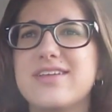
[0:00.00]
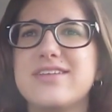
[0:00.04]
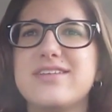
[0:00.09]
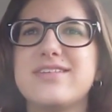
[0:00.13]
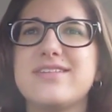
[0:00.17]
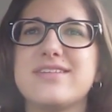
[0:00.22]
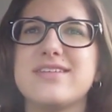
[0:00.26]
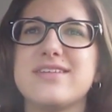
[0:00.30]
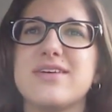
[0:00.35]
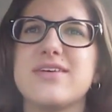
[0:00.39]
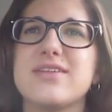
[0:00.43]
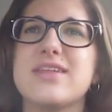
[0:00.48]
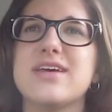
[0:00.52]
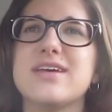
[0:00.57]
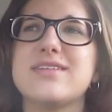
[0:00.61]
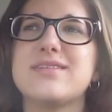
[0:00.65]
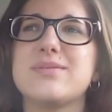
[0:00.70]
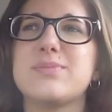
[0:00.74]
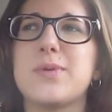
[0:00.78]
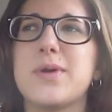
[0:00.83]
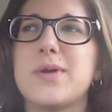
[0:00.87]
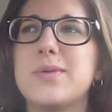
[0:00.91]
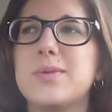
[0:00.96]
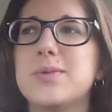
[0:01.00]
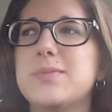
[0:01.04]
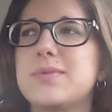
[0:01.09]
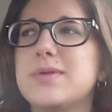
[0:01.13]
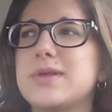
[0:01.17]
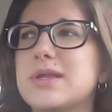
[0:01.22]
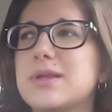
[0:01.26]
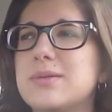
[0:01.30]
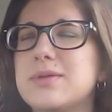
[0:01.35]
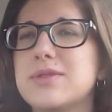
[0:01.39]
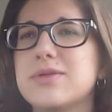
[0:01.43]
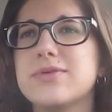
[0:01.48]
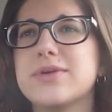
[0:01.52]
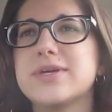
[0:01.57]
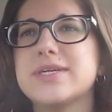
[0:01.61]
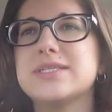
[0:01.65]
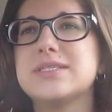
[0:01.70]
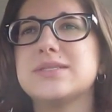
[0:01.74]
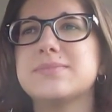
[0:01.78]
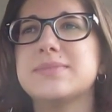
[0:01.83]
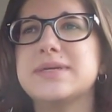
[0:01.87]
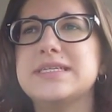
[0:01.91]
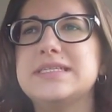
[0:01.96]
So that's probably gonna be the
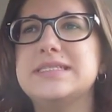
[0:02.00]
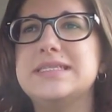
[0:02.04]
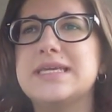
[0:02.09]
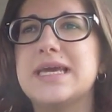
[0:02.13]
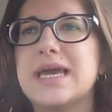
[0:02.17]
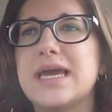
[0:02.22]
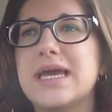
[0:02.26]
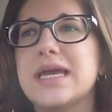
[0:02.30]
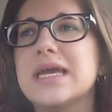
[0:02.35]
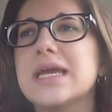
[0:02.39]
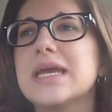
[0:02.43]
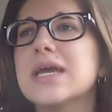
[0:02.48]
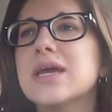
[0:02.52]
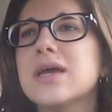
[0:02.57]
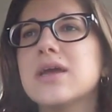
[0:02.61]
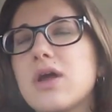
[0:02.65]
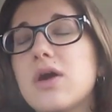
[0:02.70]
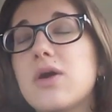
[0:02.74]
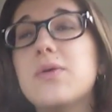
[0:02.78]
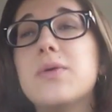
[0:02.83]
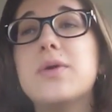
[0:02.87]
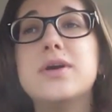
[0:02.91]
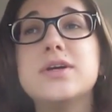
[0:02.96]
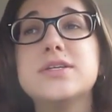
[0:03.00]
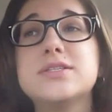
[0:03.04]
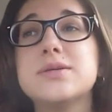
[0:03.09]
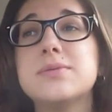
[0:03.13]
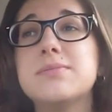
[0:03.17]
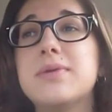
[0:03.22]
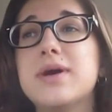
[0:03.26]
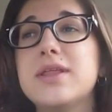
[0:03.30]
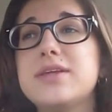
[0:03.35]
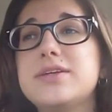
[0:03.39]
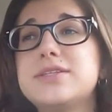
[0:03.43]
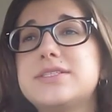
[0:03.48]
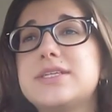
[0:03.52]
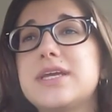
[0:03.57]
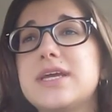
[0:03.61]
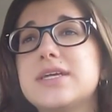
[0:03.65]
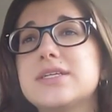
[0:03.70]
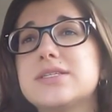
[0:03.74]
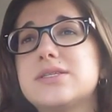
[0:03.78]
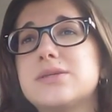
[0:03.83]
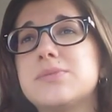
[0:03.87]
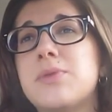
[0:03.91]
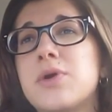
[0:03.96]
rest of my day. Oh, also Mother's Day
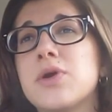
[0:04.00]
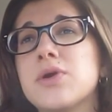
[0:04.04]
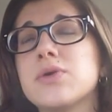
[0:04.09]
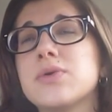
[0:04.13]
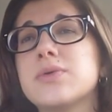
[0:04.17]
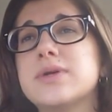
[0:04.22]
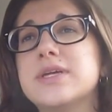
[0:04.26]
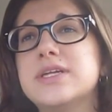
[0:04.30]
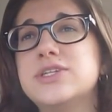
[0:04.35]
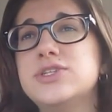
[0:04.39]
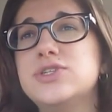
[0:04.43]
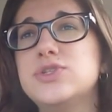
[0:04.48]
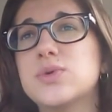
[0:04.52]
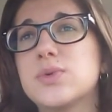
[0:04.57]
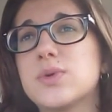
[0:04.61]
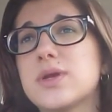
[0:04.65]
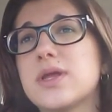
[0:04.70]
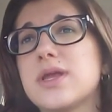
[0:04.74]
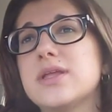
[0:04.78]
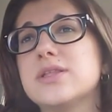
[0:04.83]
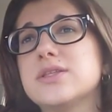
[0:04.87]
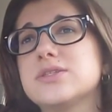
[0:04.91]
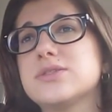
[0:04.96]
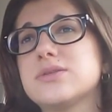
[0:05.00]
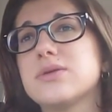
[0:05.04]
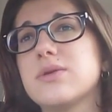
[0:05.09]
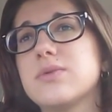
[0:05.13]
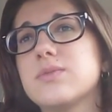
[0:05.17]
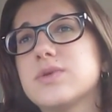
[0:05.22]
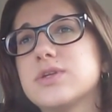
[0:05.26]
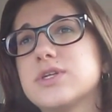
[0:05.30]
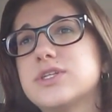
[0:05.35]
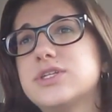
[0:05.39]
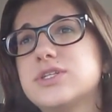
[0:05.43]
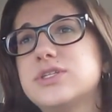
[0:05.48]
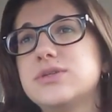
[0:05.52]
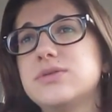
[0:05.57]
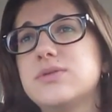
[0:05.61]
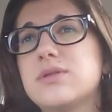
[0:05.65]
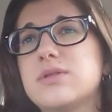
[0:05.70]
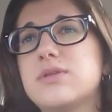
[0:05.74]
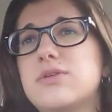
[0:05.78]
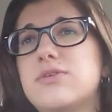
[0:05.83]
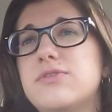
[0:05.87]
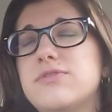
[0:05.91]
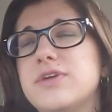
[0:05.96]
is tomorrow in Jordan, so I wanna shoot a
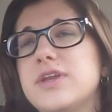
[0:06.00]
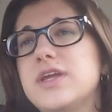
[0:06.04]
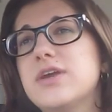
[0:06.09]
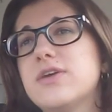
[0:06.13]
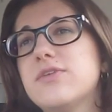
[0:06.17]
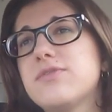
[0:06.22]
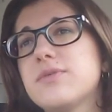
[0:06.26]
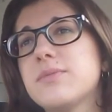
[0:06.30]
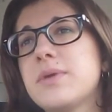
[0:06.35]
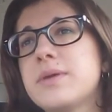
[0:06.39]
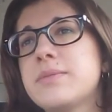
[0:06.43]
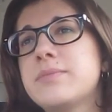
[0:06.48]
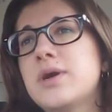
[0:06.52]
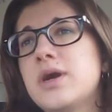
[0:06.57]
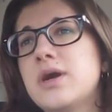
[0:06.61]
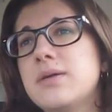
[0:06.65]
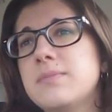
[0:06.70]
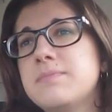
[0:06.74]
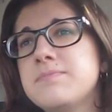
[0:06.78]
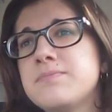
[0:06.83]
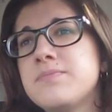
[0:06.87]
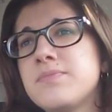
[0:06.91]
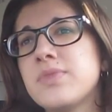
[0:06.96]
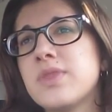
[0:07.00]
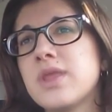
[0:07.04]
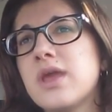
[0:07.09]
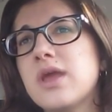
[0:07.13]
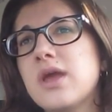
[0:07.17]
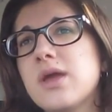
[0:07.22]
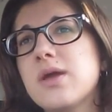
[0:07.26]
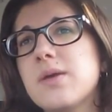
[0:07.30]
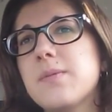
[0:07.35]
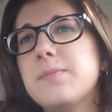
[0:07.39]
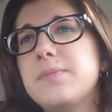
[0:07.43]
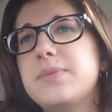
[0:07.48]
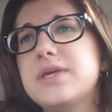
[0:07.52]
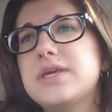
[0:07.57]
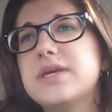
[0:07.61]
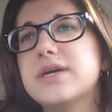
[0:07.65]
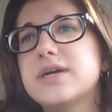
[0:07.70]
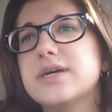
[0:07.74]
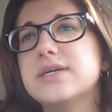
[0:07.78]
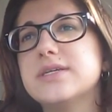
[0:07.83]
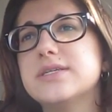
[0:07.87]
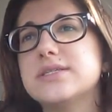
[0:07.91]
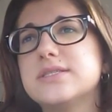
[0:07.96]
little video for my mom,
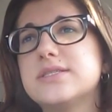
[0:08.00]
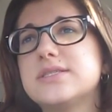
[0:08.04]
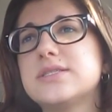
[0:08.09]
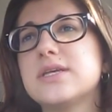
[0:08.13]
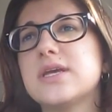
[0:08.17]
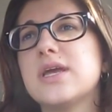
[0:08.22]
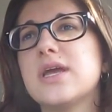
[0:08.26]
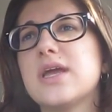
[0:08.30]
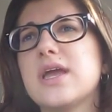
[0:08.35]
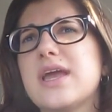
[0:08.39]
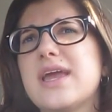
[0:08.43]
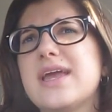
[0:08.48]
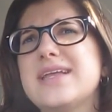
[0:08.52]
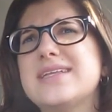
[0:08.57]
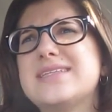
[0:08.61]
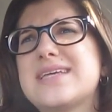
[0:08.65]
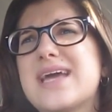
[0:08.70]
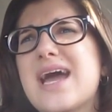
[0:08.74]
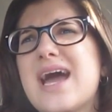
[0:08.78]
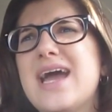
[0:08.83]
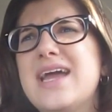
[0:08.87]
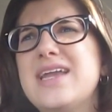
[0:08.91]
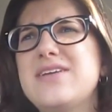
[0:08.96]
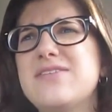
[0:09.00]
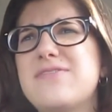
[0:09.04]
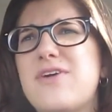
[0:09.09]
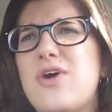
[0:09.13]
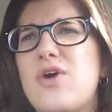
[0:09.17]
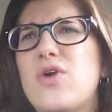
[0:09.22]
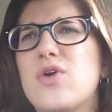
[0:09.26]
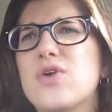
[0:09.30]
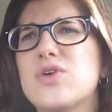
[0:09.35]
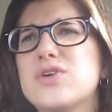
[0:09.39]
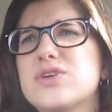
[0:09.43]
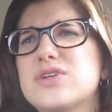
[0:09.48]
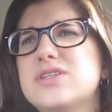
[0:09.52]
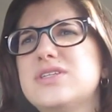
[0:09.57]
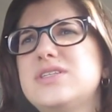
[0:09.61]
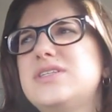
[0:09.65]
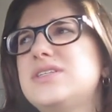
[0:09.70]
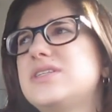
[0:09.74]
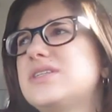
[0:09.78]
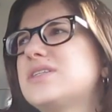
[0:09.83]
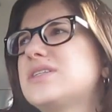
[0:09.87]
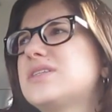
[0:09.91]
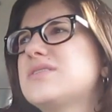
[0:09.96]
because it's kind of hard
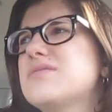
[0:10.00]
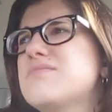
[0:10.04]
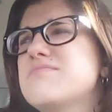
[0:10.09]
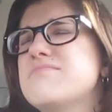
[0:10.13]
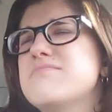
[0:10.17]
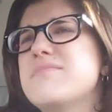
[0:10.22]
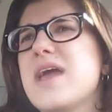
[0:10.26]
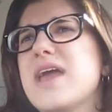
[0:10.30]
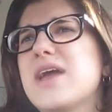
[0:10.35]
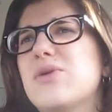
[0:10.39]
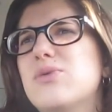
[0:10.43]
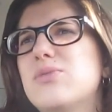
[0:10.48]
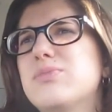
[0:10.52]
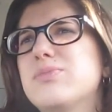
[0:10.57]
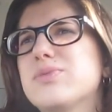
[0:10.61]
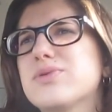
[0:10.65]
to mail